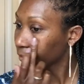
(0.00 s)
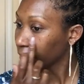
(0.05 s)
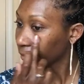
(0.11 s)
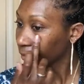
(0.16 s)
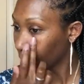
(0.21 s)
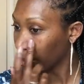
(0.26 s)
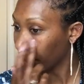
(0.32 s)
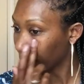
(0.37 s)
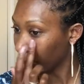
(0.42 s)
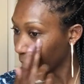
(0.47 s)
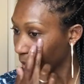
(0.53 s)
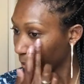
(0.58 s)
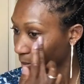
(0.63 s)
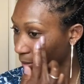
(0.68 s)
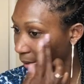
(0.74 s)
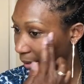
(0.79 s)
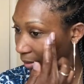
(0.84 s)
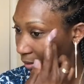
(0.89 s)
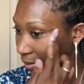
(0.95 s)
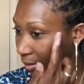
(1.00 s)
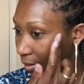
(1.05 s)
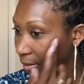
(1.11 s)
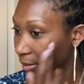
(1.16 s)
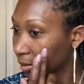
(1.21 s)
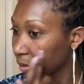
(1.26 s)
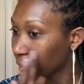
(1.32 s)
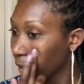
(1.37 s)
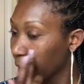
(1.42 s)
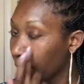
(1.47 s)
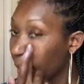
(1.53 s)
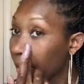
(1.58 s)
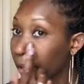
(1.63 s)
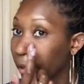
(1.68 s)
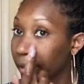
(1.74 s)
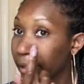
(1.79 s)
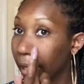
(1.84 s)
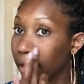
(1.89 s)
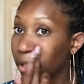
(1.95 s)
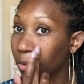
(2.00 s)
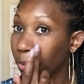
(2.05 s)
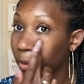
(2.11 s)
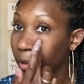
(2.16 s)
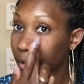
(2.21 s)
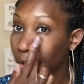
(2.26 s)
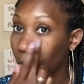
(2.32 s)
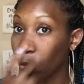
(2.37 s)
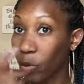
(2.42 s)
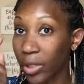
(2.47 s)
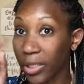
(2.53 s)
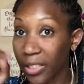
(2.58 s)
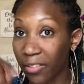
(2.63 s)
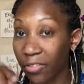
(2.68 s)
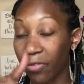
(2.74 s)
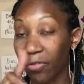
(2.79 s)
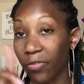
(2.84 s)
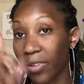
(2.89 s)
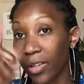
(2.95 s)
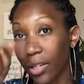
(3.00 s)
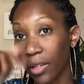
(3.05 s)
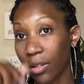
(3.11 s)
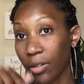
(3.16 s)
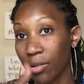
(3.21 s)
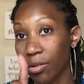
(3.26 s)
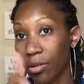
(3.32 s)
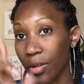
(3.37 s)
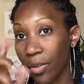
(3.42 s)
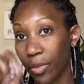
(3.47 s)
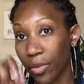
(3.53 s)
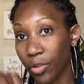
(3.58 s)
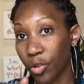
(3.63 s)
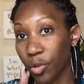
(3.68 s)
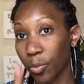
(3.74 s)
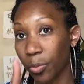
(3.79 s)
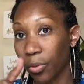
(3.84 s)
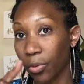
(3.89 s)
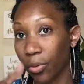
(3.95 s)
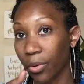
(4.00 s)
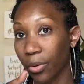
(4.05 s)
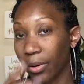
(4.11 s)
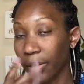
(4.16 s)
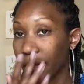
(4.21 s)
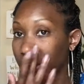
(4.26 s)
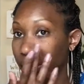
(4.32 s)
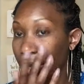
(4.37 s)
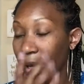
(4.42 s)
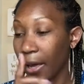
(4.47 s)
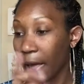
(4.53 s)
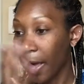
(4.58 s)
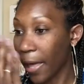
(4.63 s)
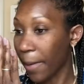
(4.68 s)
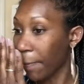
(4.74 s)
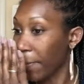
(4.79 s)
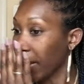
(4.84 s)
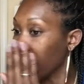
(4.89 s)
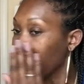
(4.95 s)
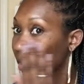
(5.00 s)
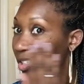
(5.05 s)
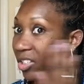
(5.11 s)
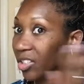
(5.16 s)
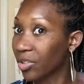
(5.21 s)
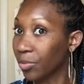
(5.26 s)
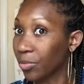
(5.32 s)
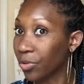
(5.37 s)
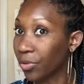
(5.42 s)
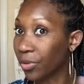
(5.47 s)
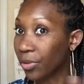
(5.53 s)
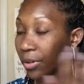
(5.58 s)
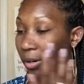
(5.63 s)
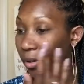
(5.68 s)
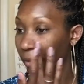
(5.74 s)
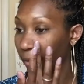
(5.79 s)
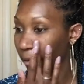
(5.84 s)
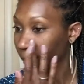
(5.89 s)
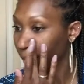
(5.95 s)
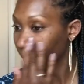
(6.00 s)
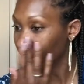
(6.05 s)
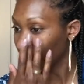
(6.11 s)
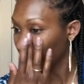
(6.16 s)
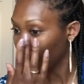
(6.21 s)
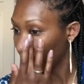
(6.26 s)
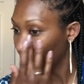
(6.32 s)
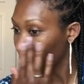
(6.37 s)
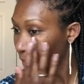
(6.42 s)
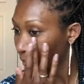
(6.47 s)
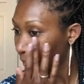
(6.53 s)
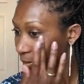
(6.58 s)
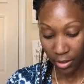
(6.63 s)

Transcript: where I'm gonna press this, because that's where it's going to fill those pores and make it smoother on the skin.